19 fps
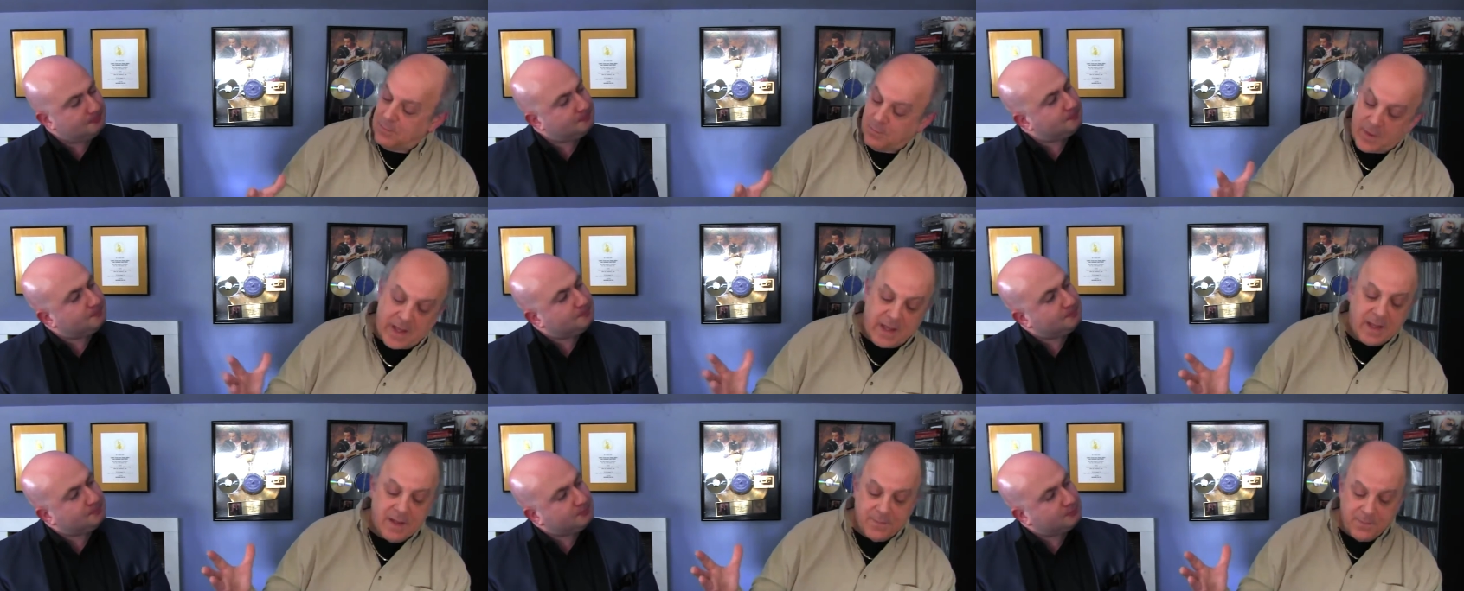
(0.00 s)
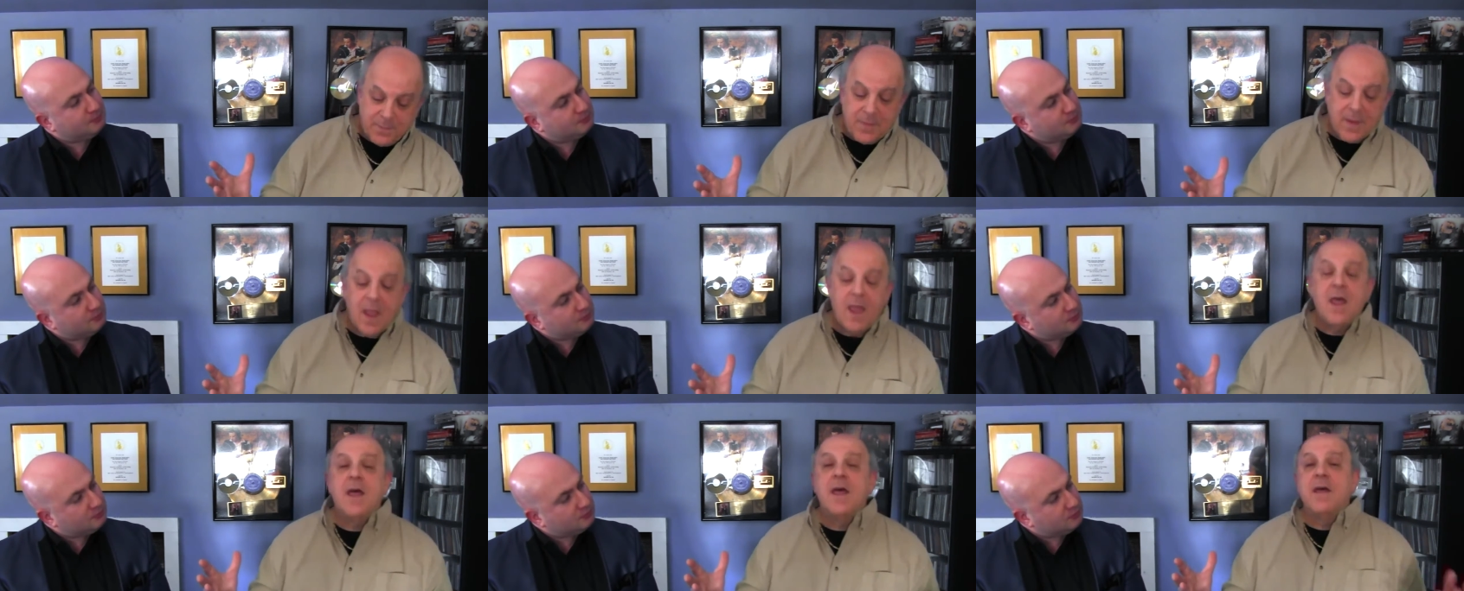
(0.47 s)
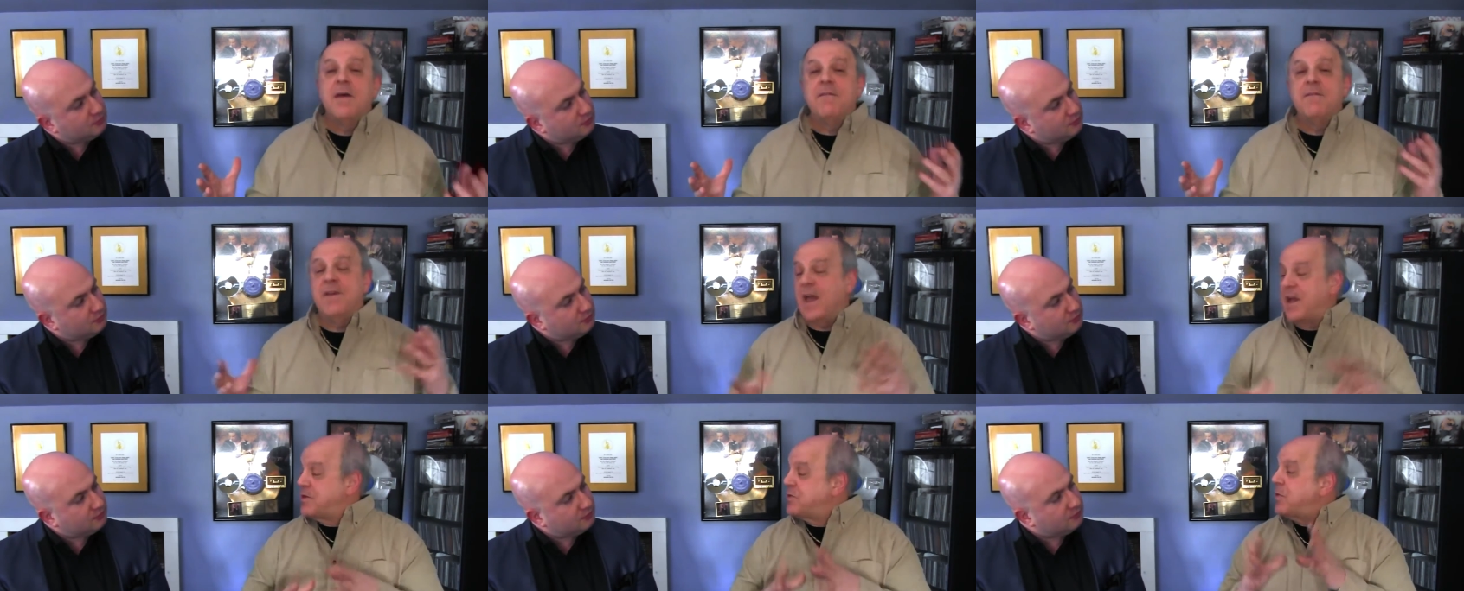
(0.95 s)
Speaker 1: we,
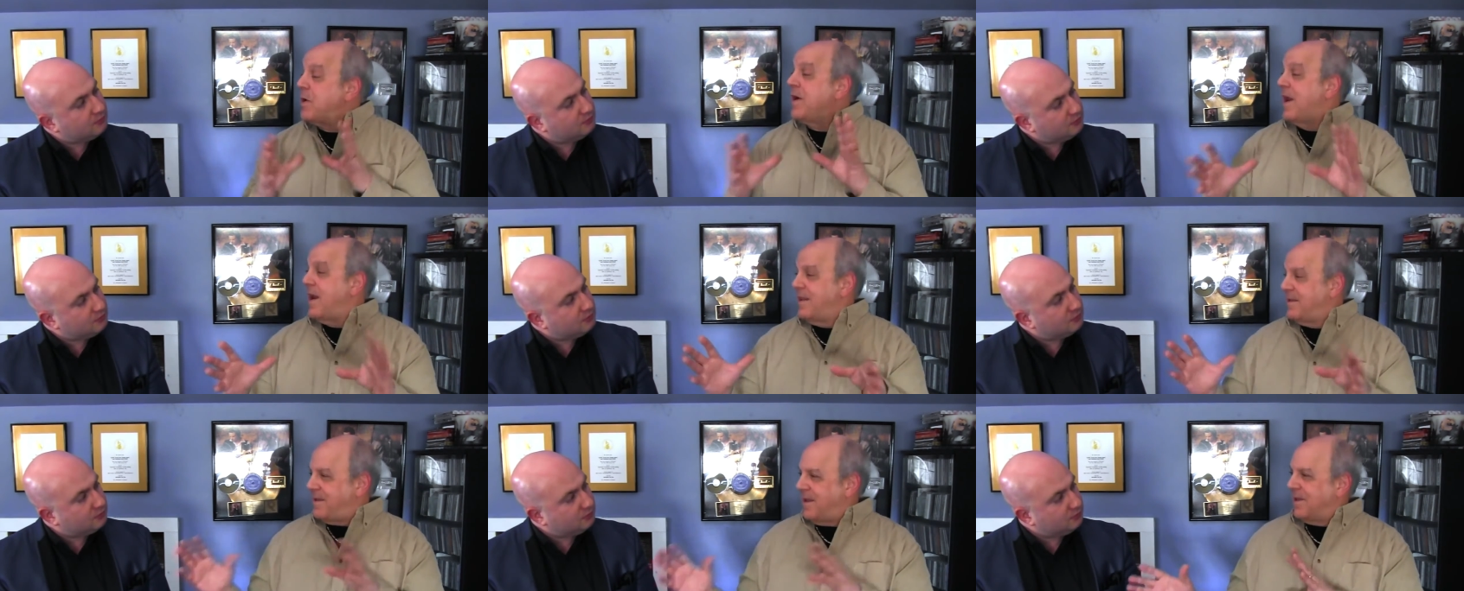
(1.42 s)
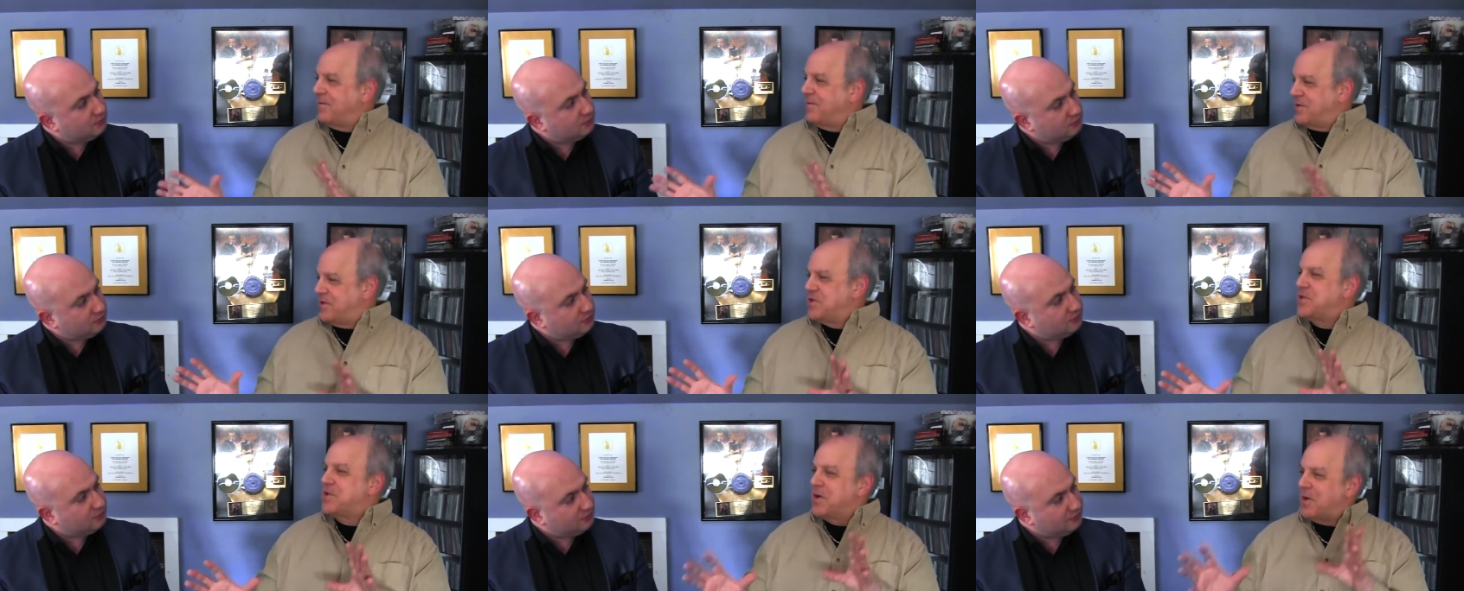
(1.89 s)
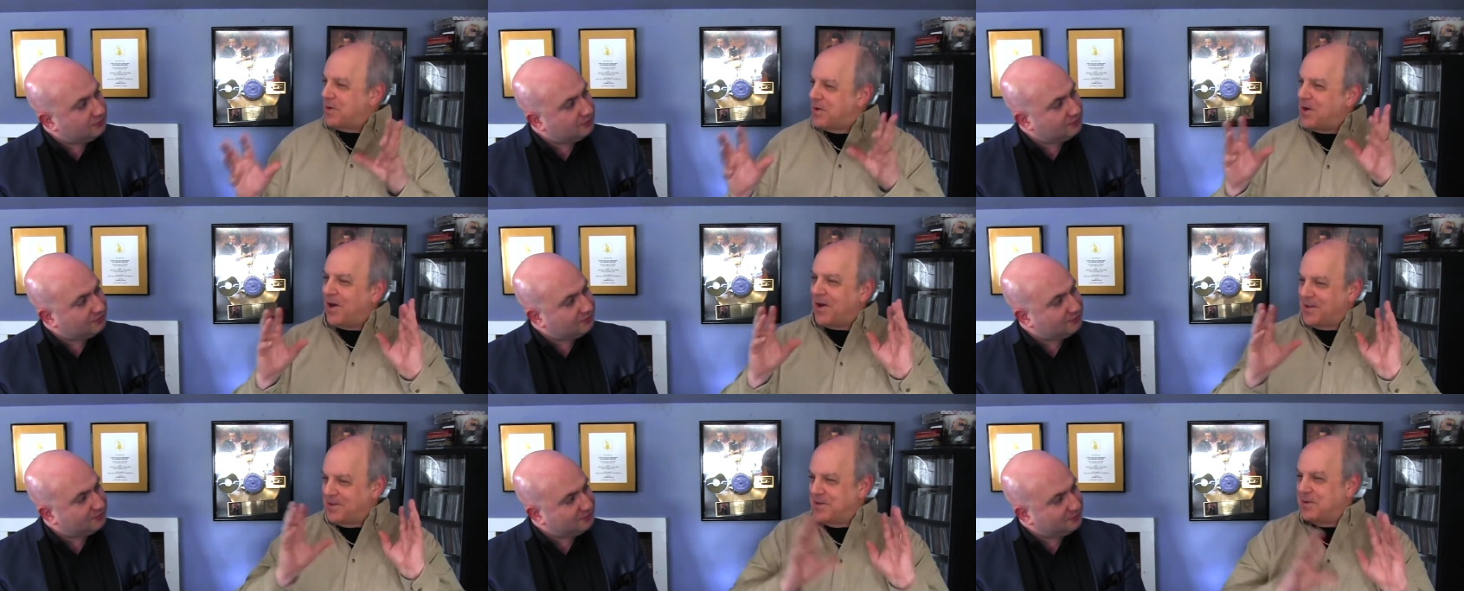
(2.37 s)
V H one had a television show
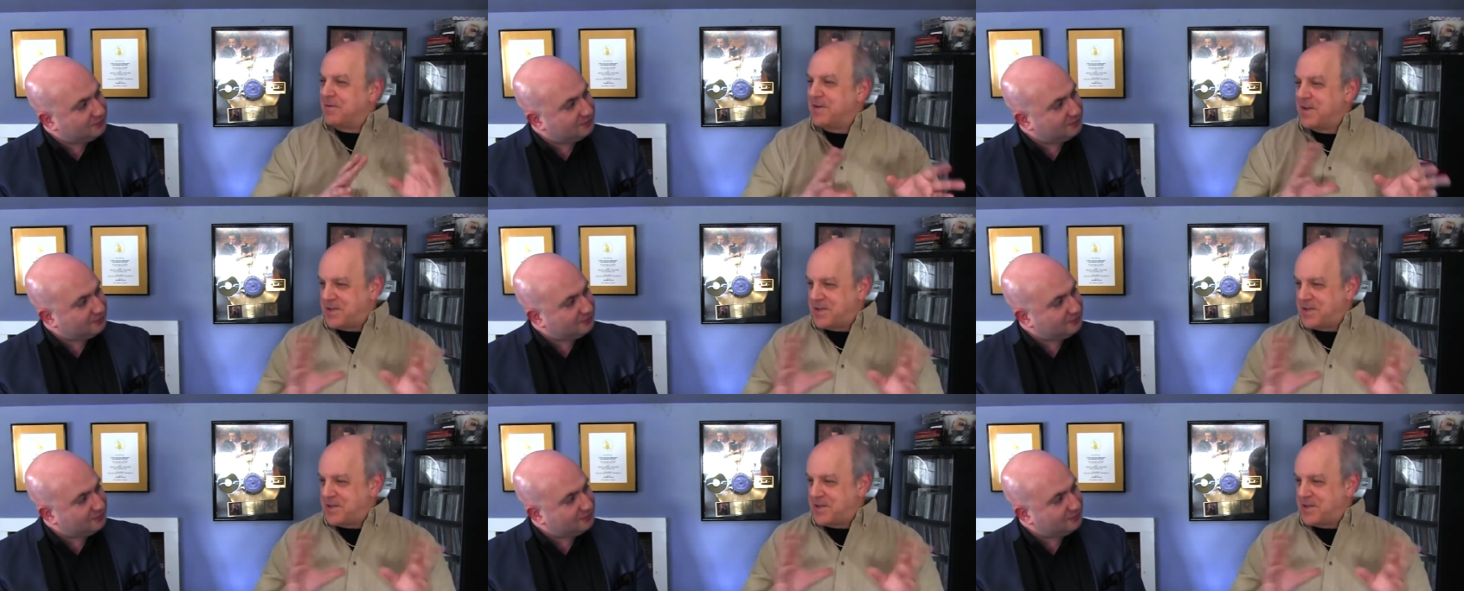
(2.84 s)
called New